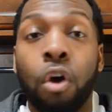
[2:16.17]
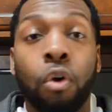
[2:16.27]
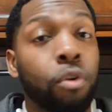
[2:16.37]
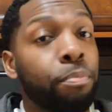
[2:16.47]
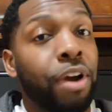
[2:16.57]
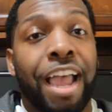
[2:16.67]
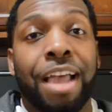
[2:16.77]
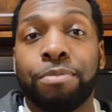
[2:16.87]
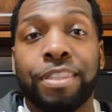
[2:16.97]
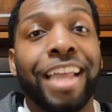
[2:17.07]
or
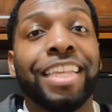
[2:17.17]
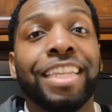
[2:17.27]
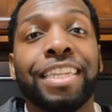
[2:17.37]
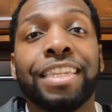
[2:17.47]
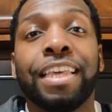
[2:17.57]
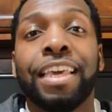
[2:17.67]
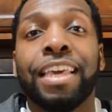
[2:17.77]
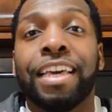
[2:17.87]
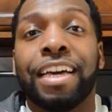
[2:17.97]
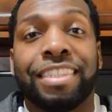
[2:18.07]
perhaps they didn't
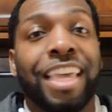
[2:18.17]
uh,